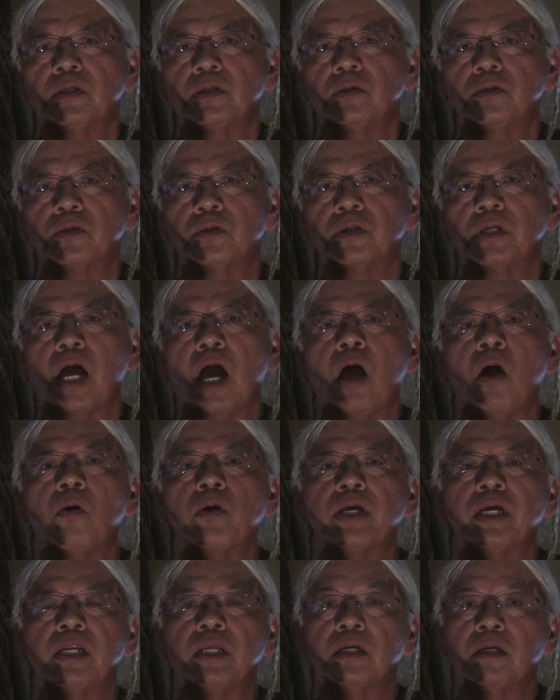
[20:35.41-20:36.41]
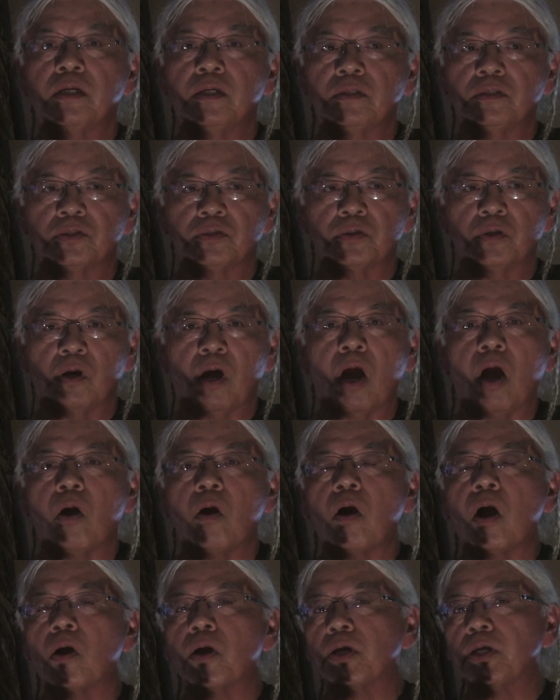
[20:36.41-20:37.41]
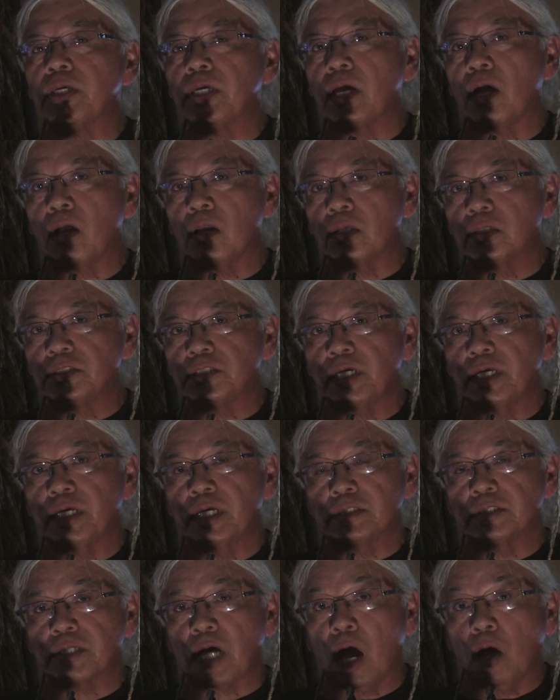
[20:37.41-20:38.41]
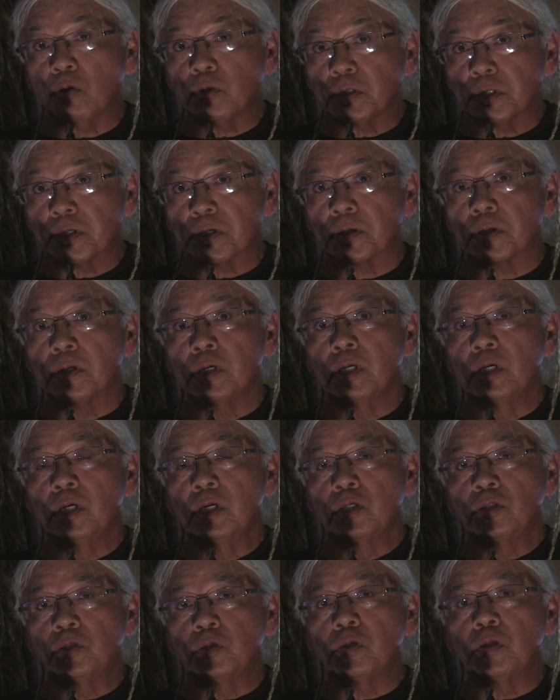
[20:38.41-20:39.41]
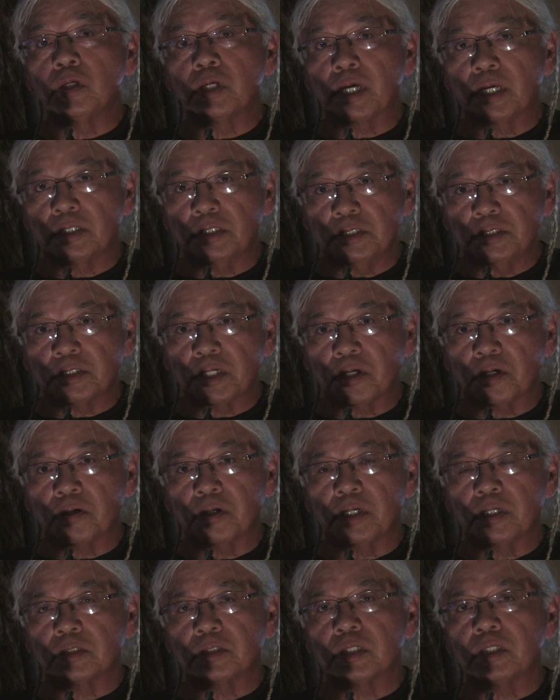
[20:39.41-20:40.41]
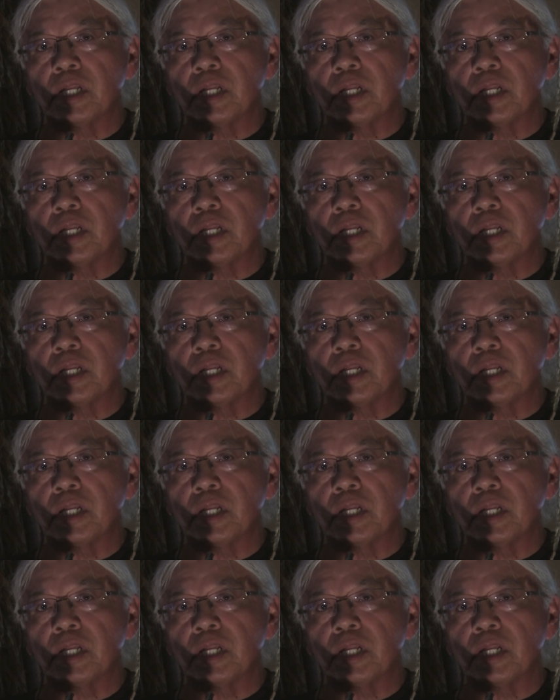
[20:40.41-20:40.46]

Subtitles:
you're now getting into how archaeology gets out there to look at these areas.